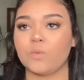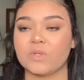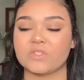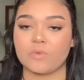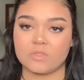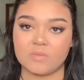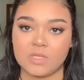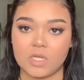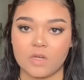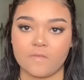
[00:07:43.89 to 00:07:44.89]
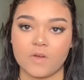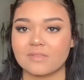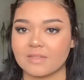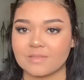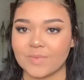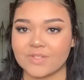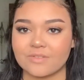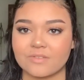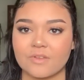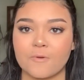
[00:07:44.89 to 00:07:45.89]
Was supposed to be there for 6
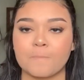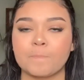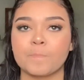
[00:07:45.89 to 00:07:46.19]
months or so.